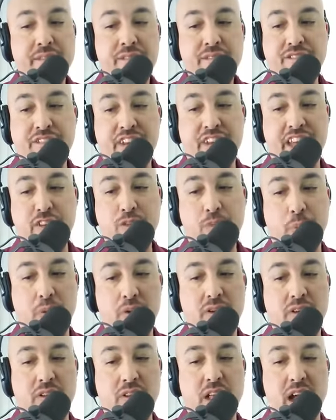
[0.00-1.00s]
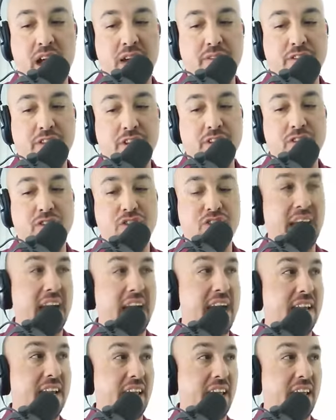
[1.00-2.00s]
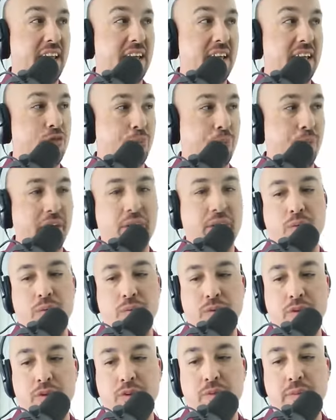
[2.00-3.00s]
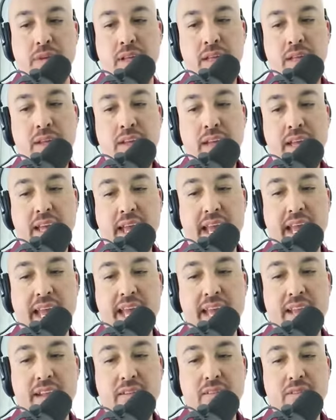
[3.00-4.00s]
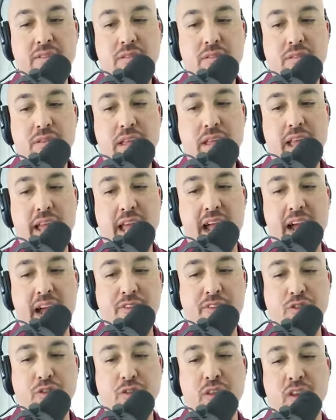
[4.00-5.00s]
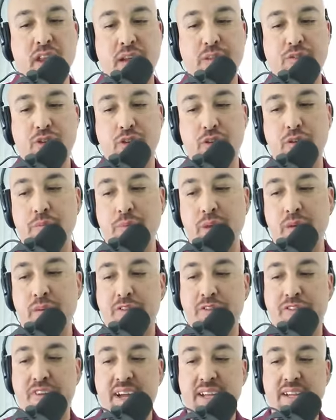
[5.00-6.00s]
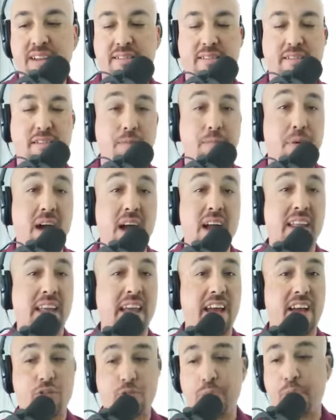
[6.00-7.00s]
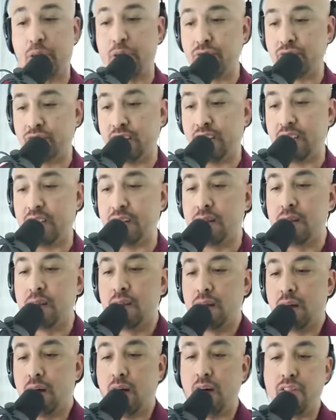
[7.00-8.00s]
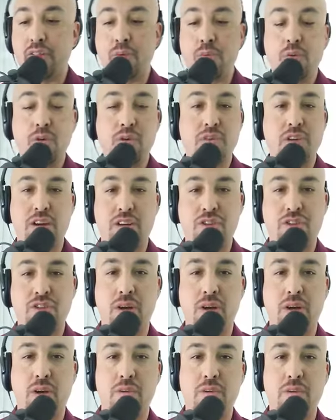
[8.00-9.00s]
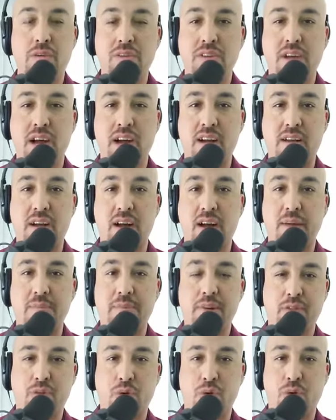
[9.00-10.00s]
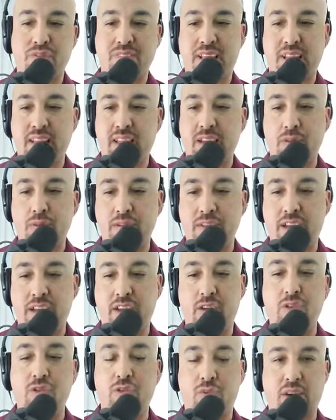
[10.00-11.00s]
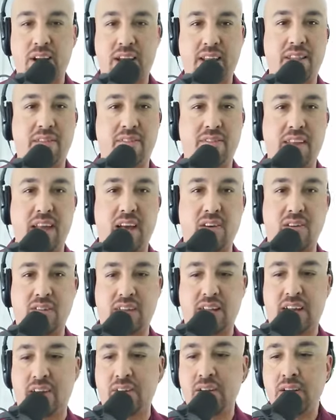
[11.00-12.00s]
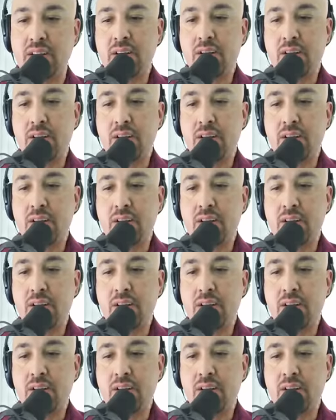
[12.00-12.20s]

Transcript: Facebook Live. You can chat in the Spreaker room. And after the live show, you'll be able to find this as a podcast posted on the rudedogshow.com. And of course, that link will take you directly to SoundCloud.